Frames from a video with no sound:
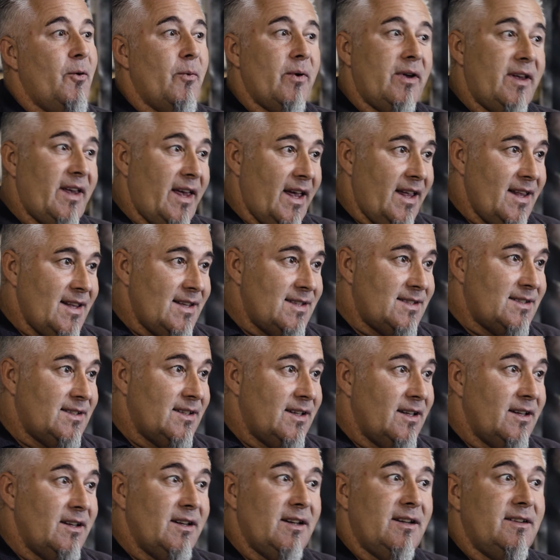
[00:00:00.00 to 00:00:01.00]
kids
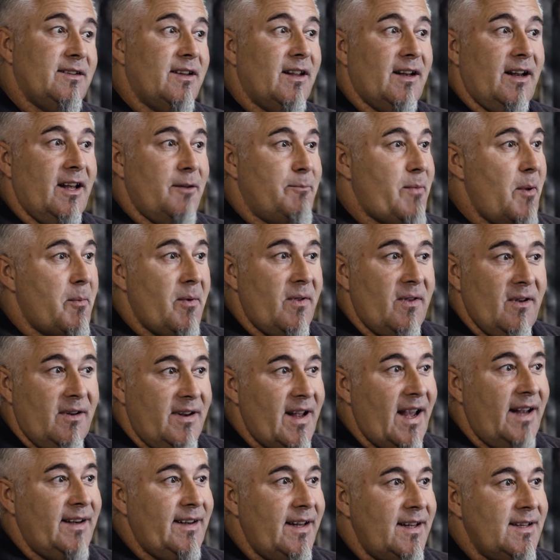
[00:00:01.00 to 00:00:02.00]
to like people in their
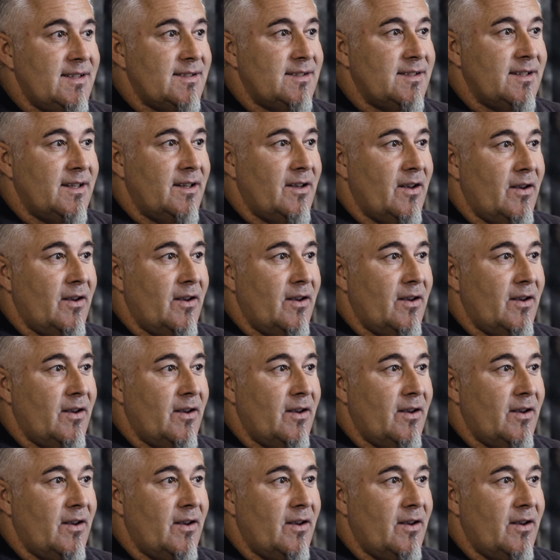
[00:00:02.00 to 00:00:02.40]
90s